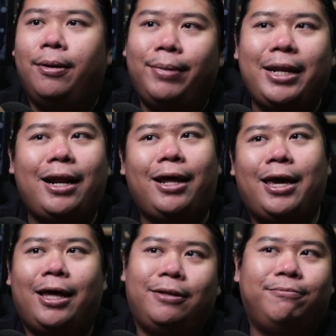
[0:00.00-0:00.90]
But then
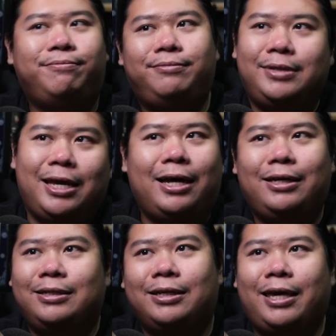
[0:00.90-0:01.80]
again,
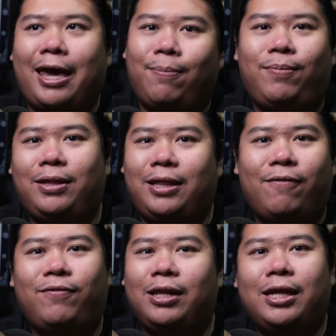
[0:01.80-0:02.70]
yeah,
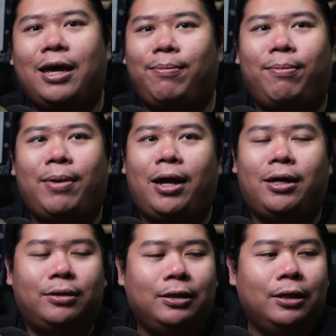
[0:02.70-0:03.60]
definitely can be
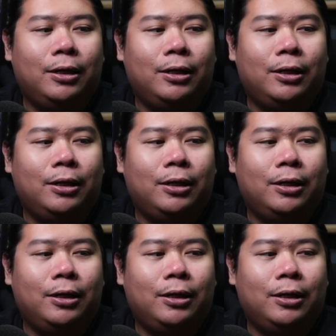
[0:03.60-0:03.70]
better.